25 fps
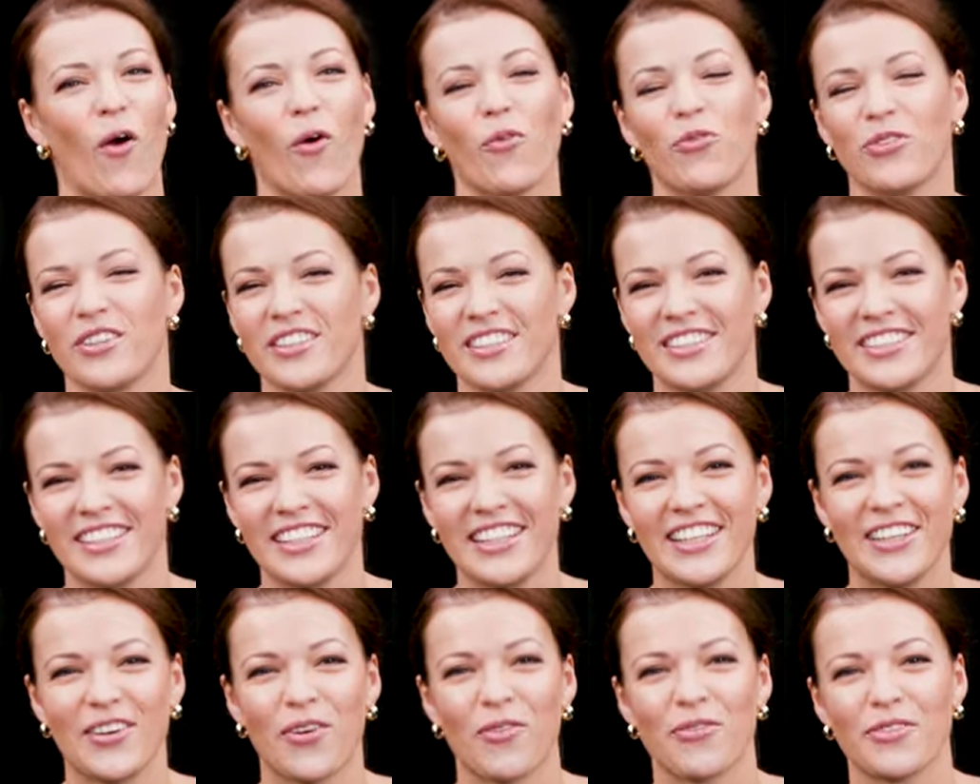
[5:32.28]
of the
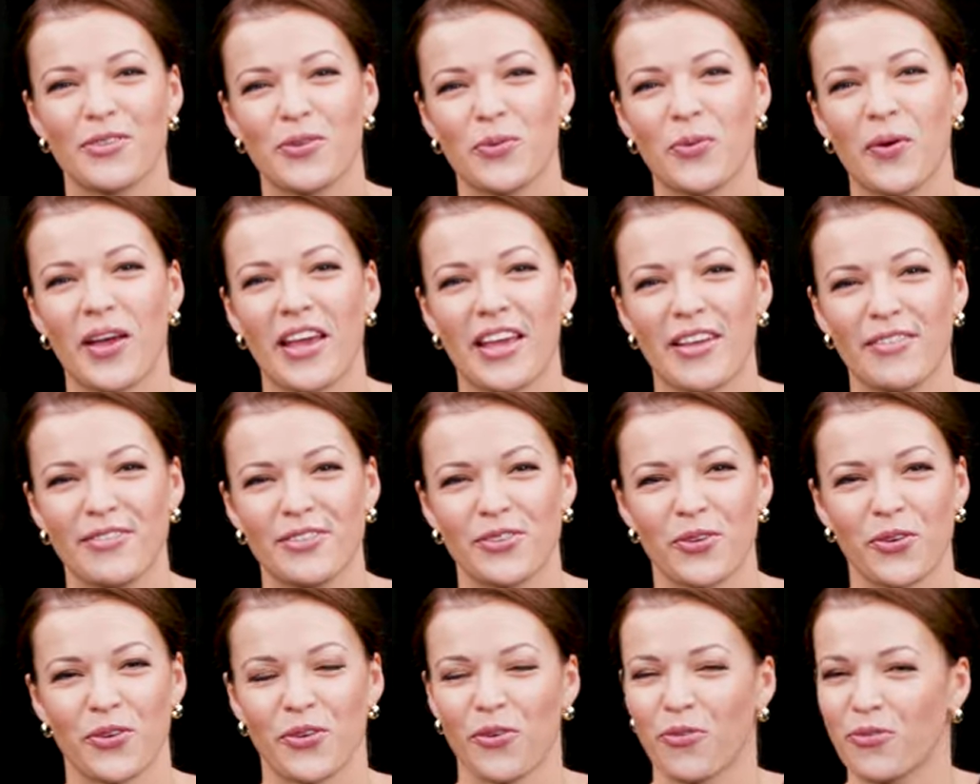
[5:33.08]
sea, of the
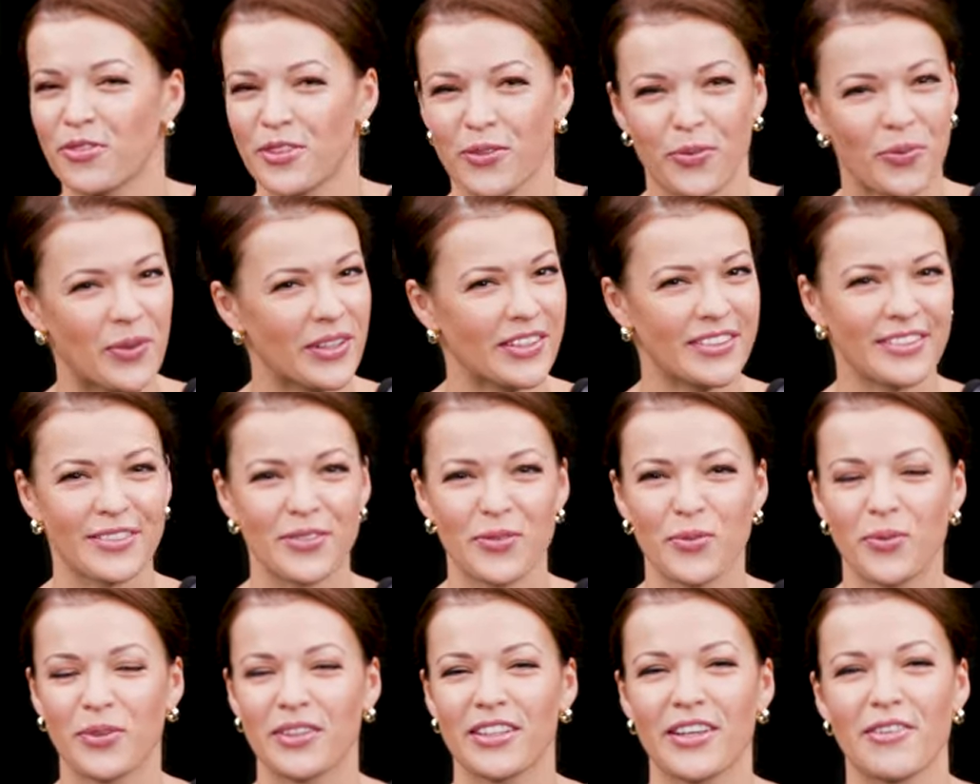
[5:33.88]
waves, or of the wind,
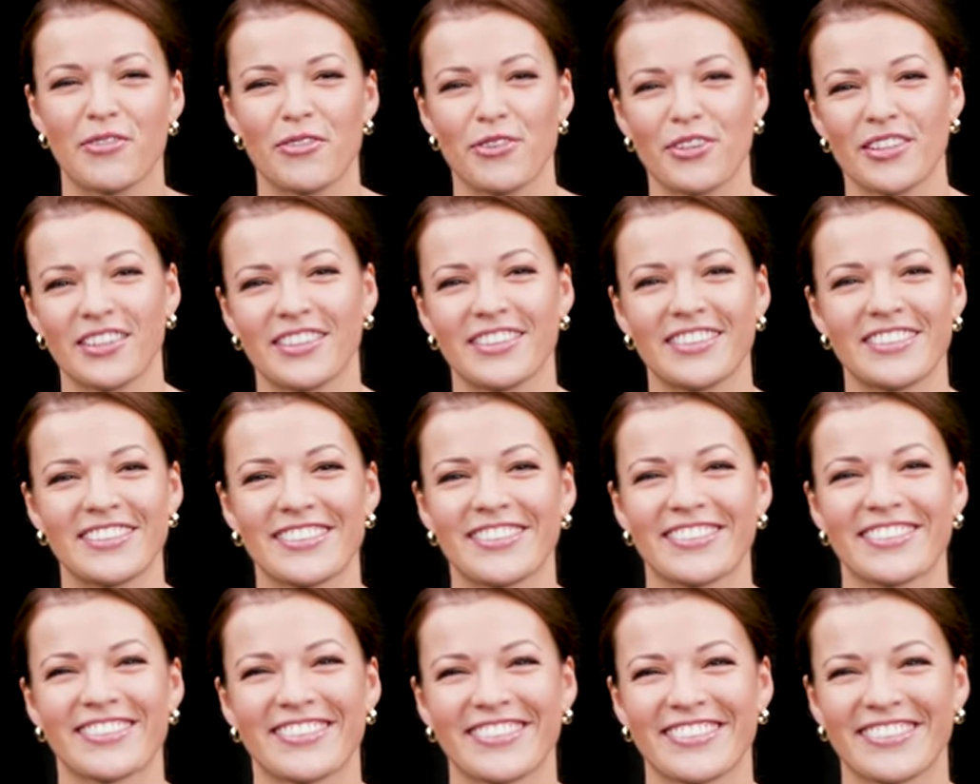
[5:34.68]
whatever it
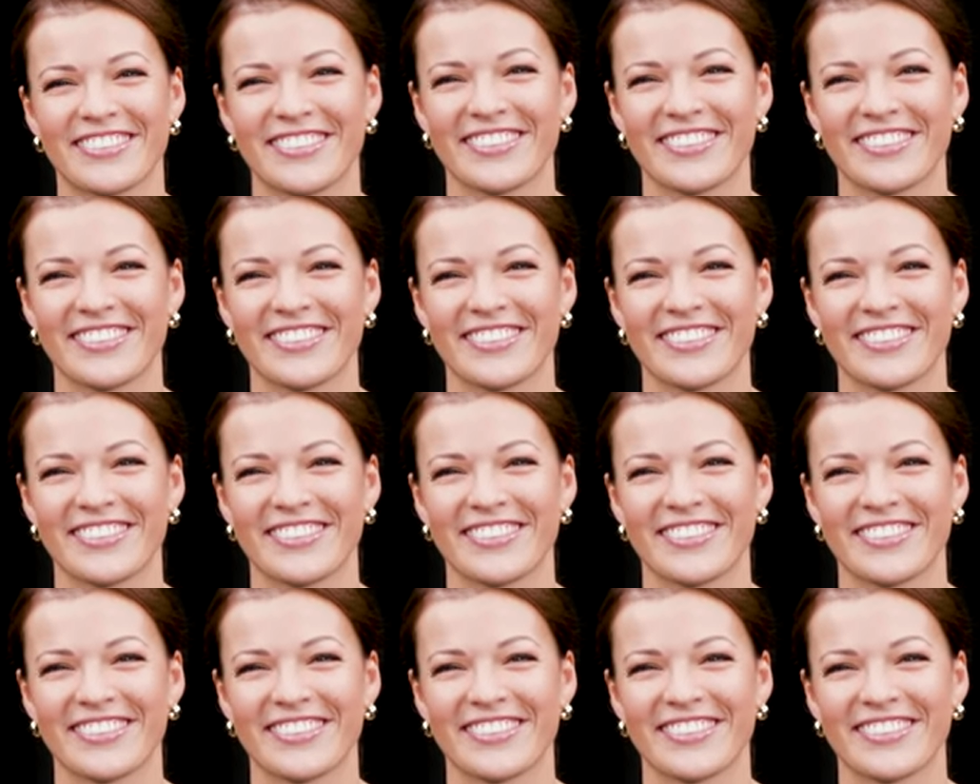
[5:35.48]
is.